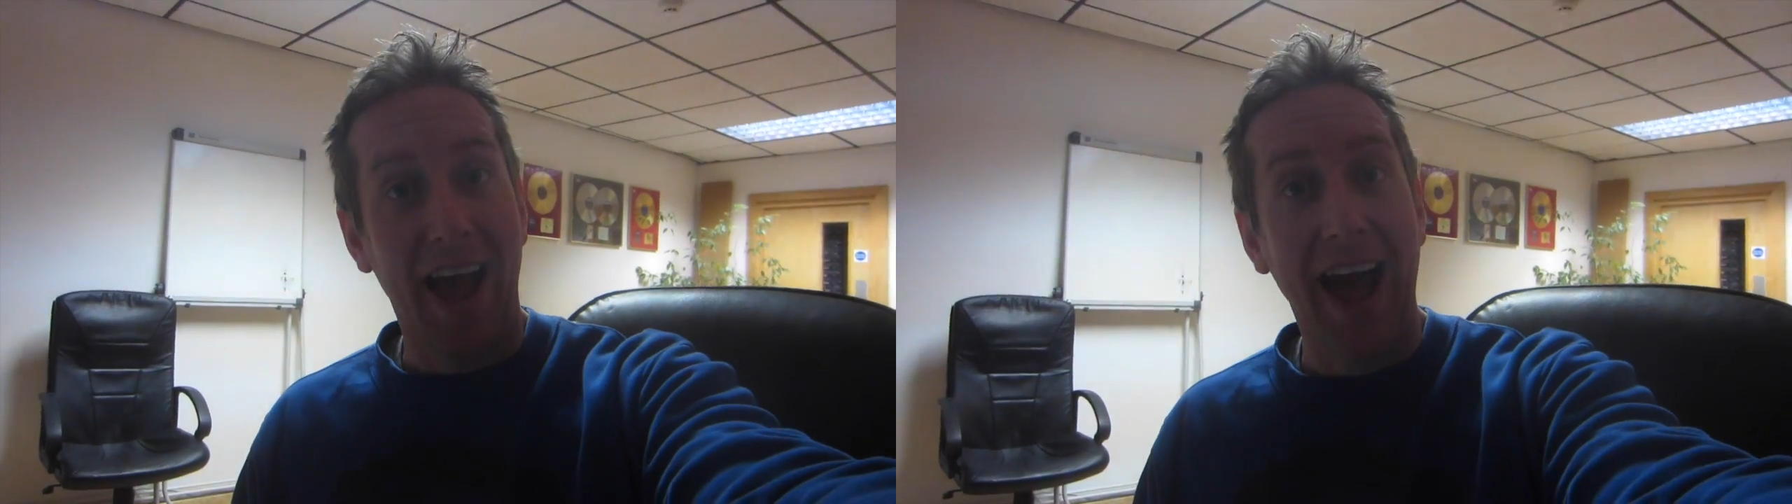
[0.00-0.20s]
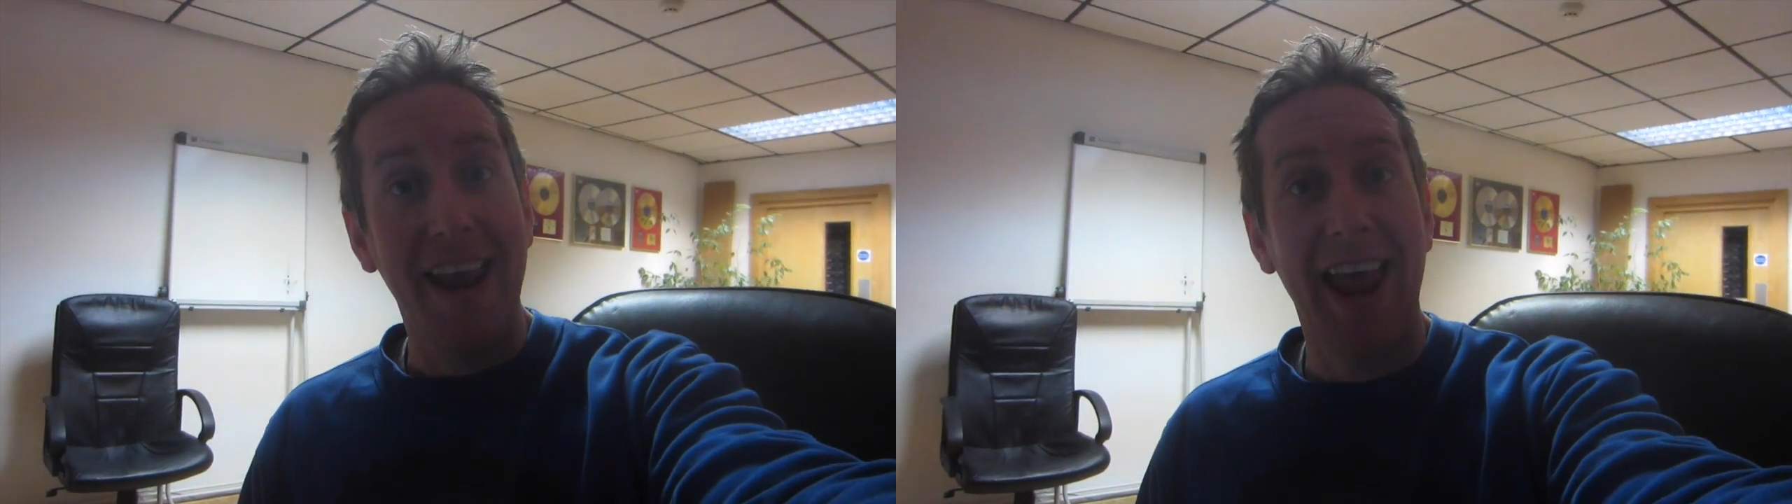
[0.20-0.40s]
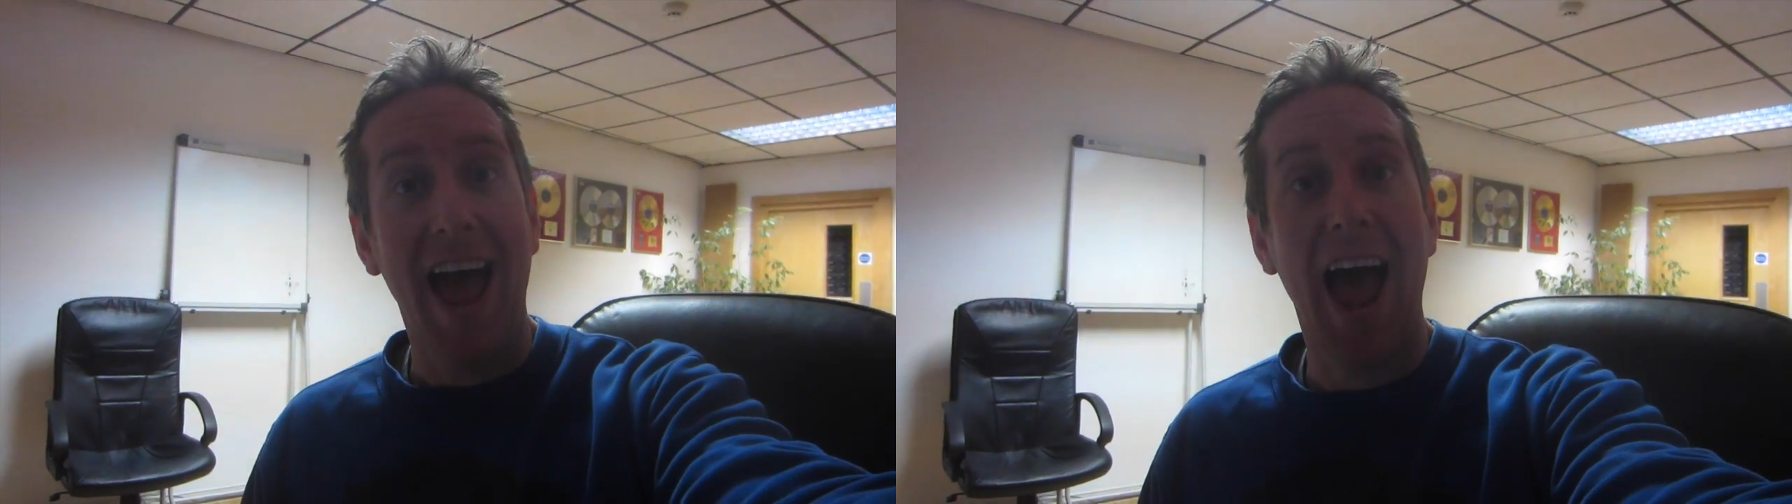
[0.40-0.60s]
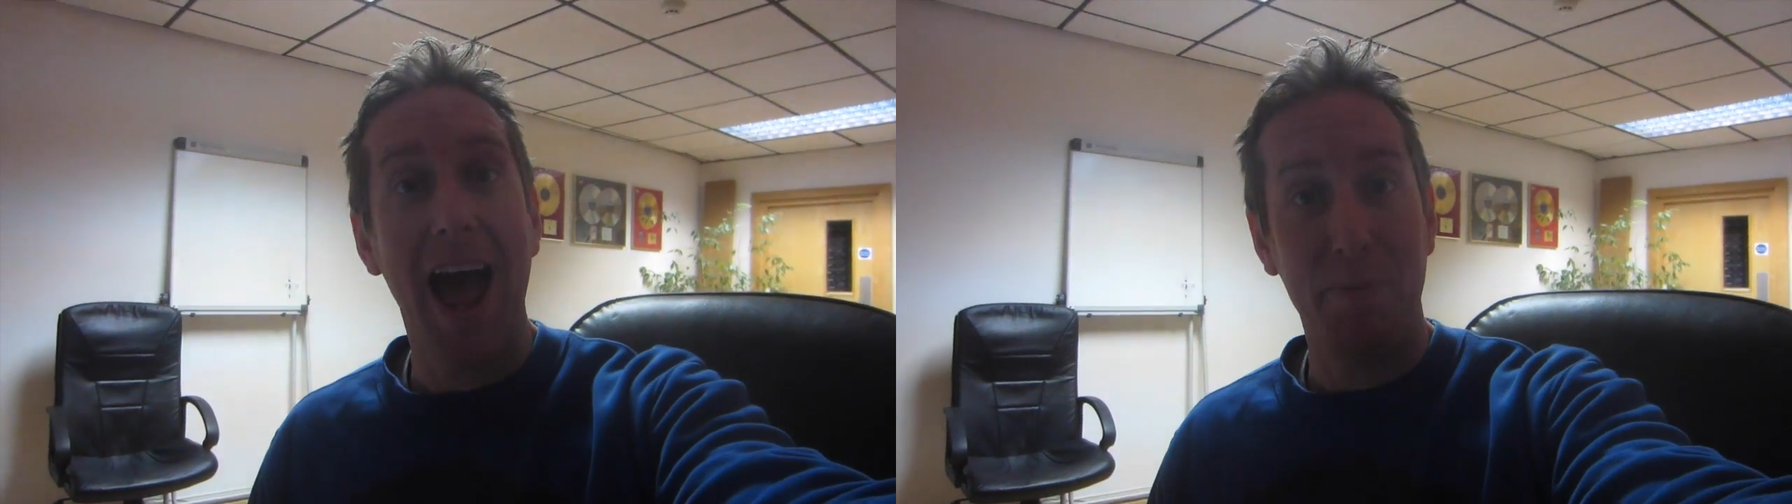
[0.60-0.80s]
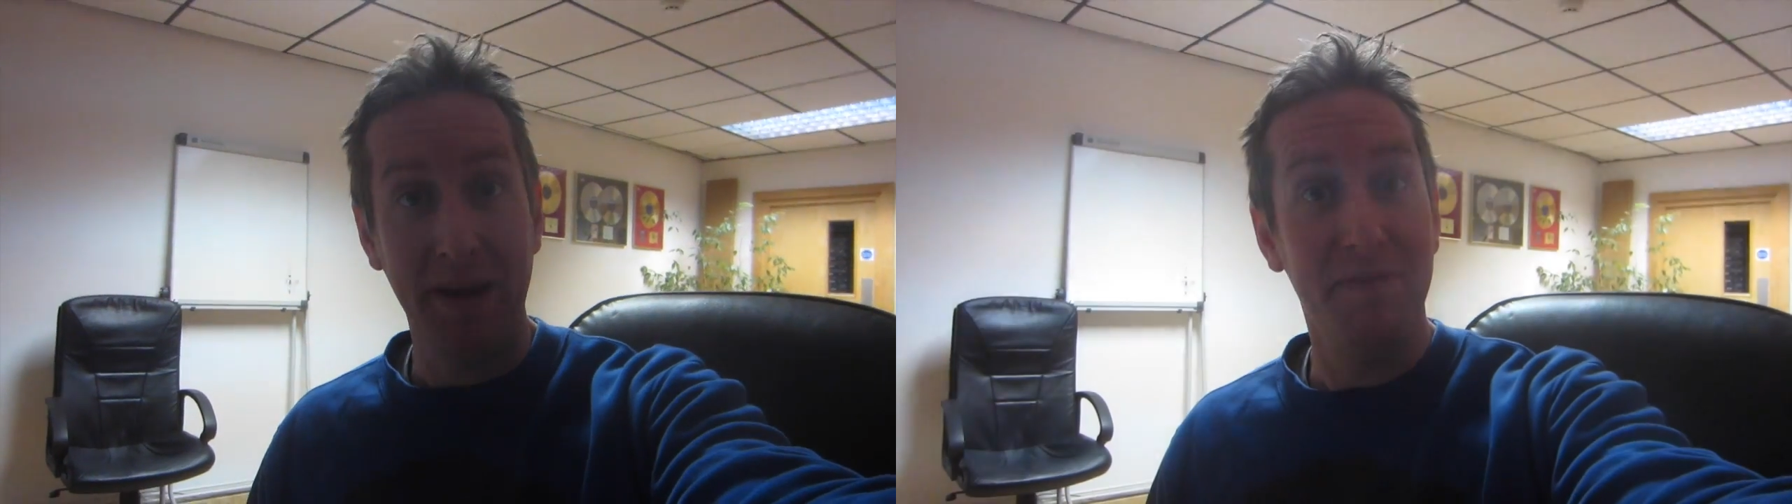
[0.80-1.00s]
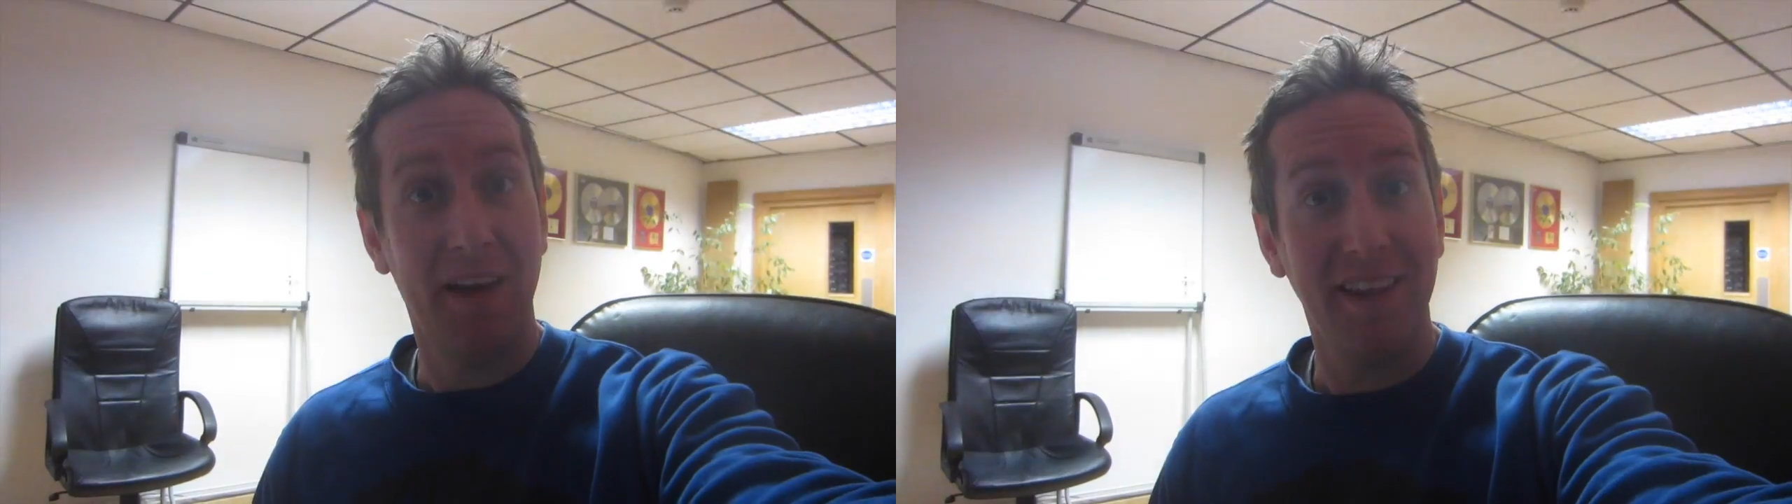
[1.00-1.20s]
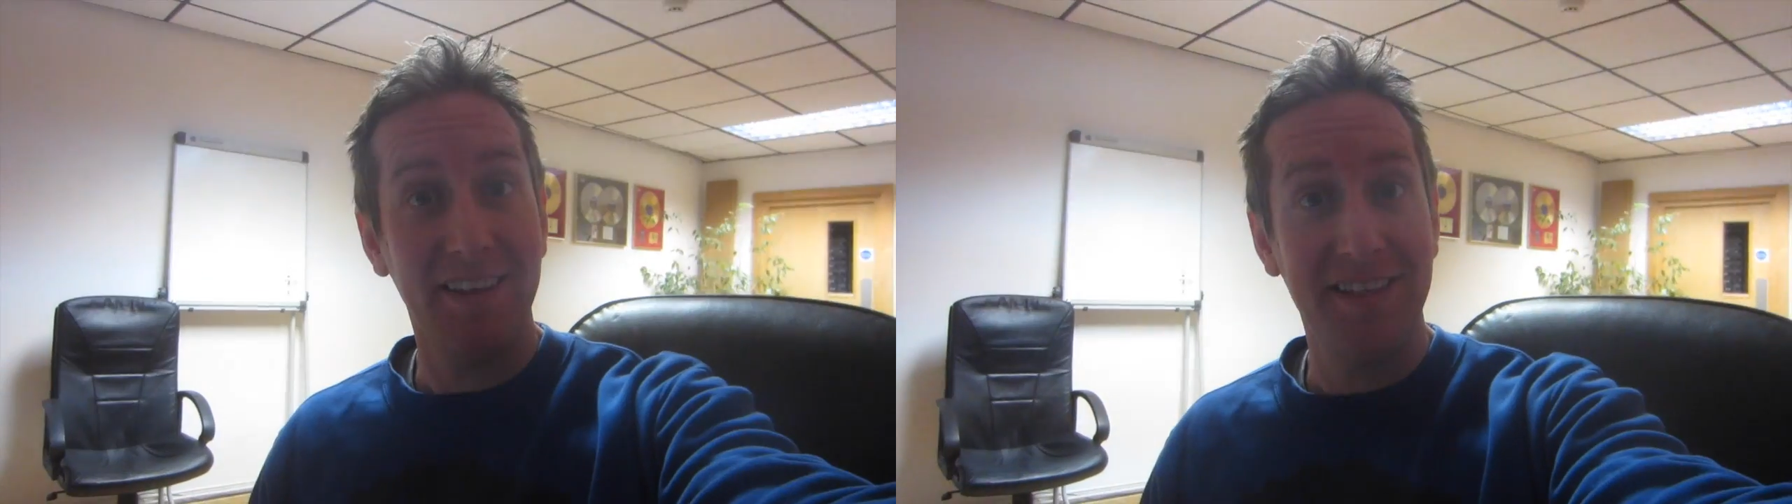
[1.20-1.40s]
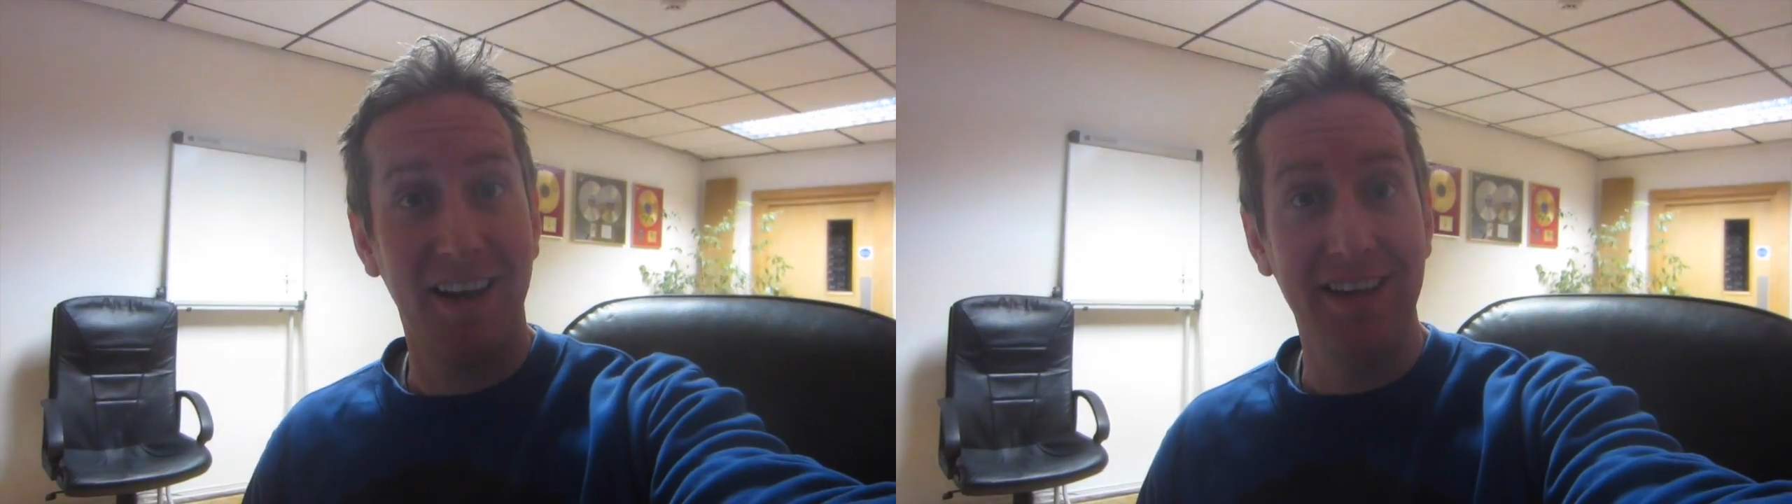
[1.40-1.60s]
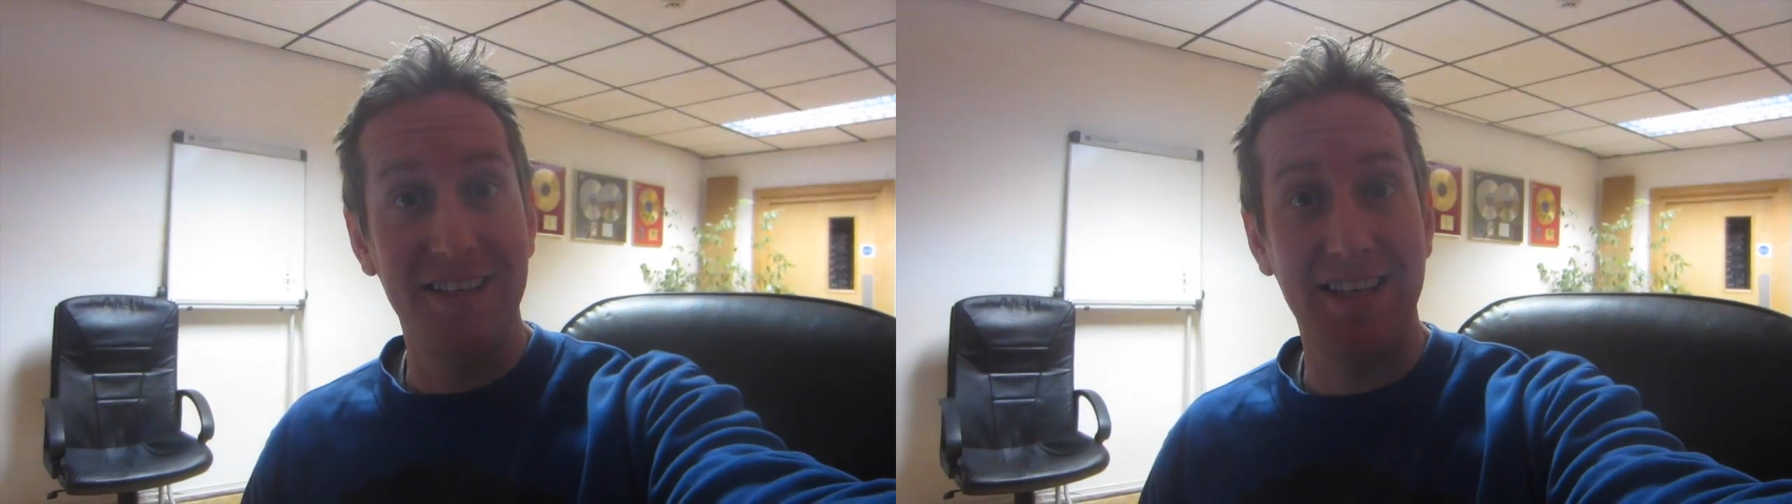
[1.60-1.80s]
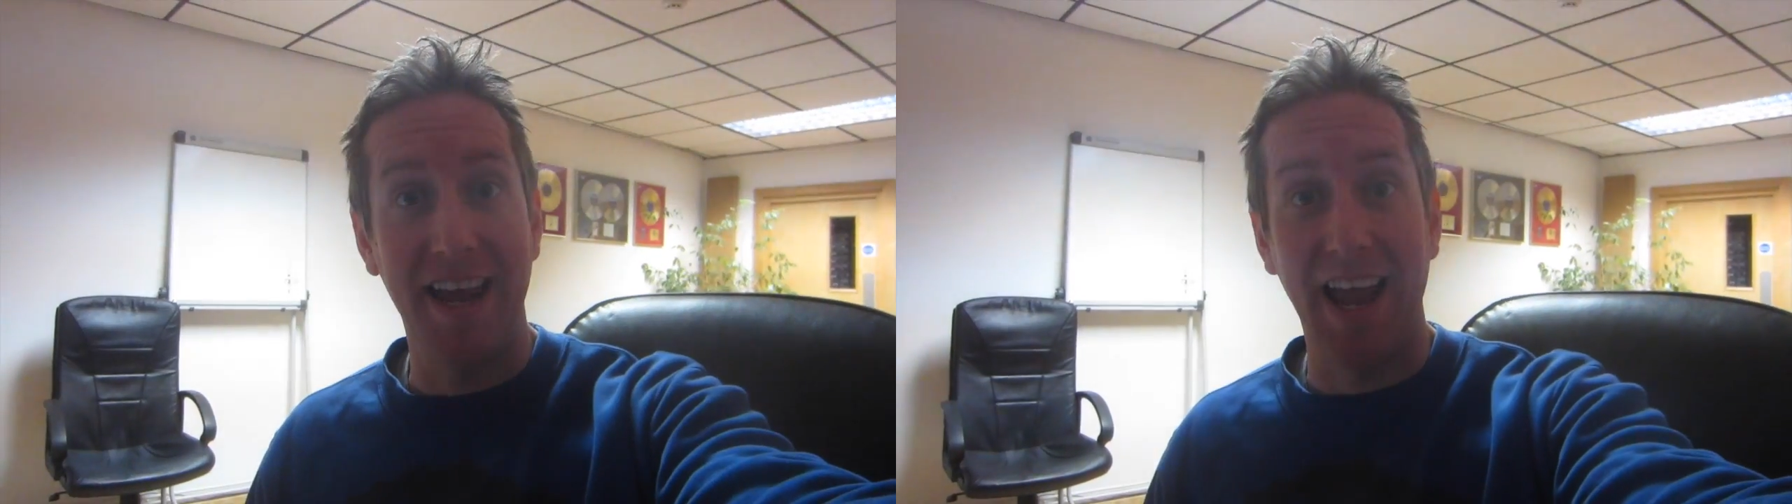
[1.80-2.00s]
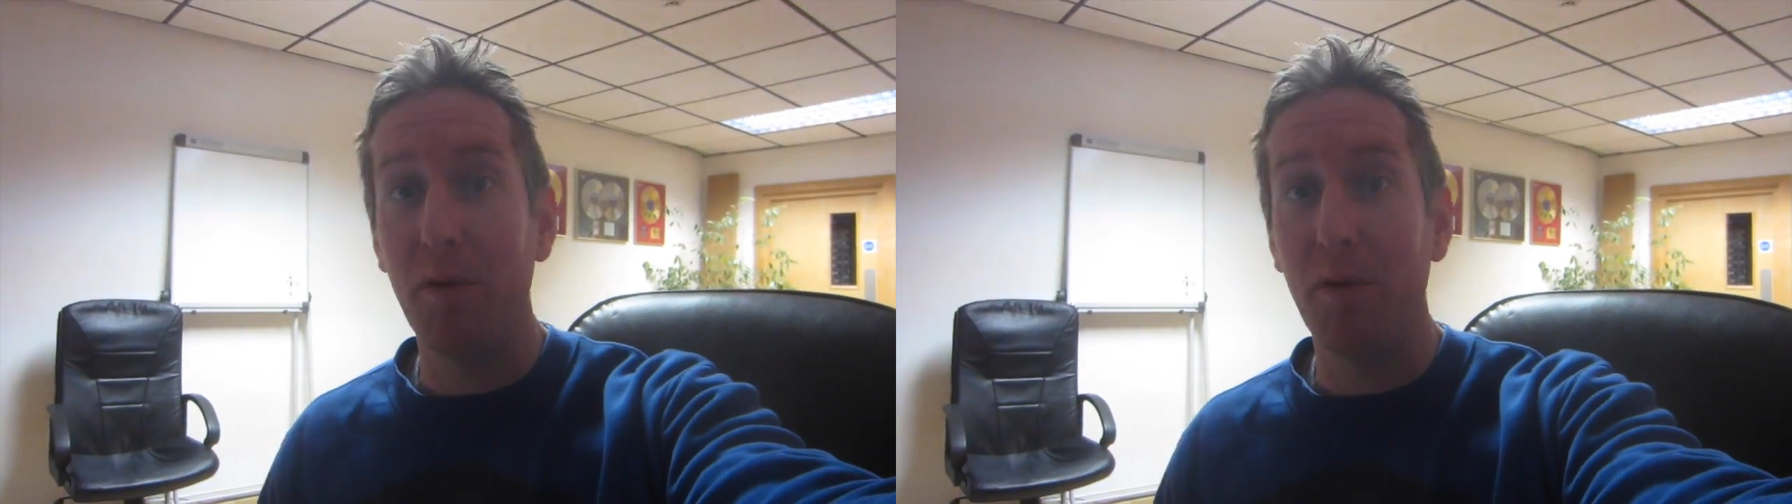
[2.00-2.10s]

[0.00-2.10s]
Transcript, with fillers: And happy Valentine's Day.